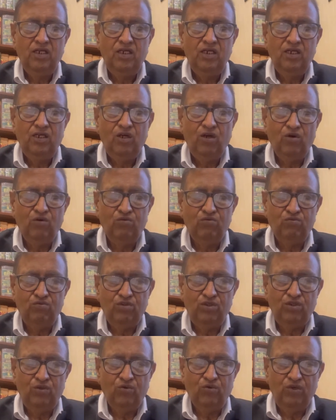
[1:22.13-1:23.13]
Now
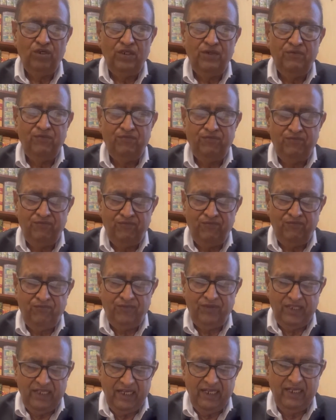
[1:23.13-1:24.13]
the only
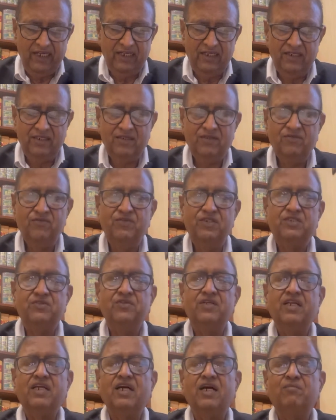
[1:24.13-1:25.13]
thing which
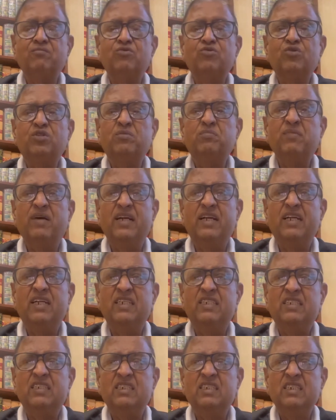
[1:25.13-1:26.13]
will come to the mind
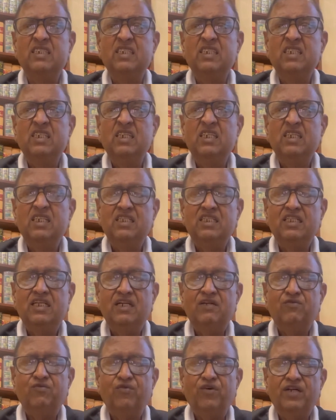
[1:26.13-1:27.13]
is that
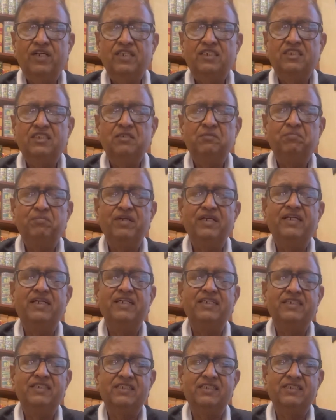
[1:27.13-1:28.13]
what is the
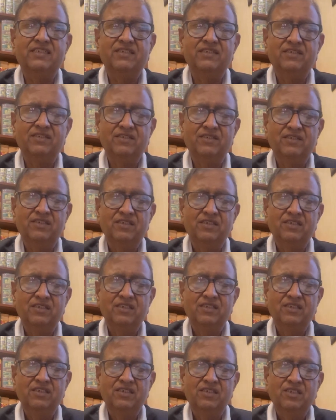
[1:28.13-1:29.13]
pleadings?
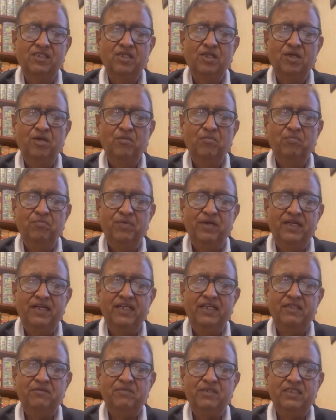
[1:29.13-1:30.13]

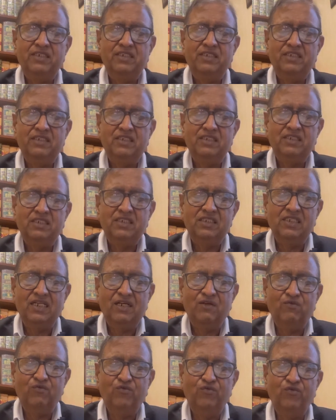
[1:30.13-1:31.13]
Pleading means that
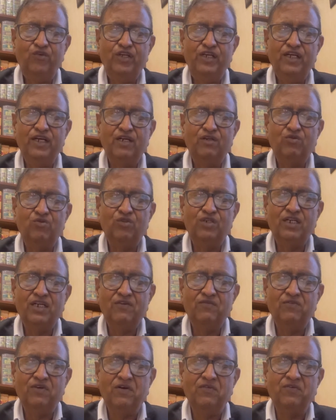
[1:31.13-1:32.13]
we are to
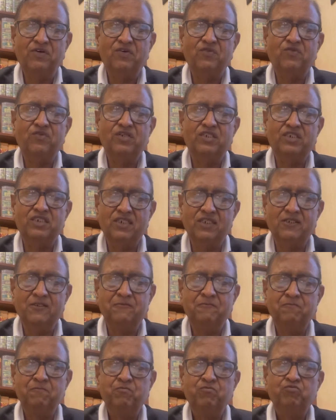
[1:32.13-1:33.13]
give our version
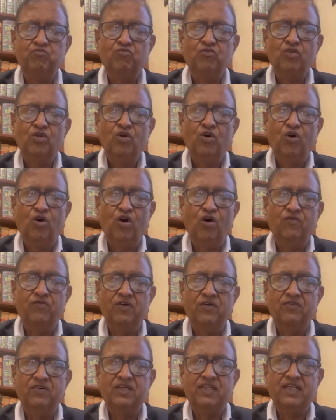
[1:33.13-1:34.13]
of
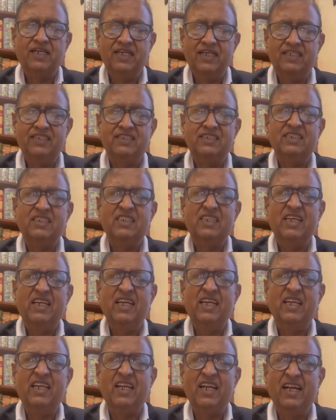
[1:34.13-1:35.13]
our case
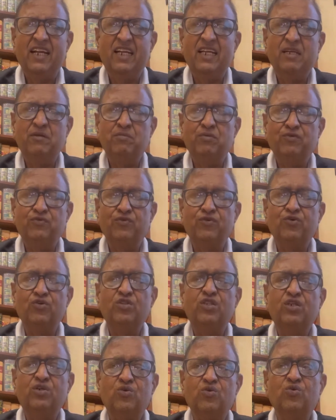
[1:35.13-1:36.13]
in writing before
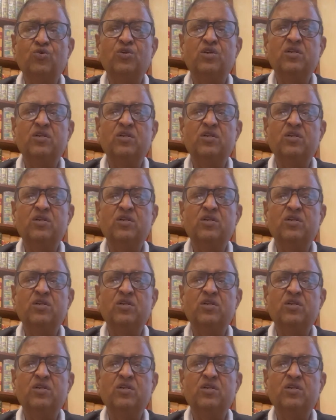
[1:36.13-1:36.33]
the court.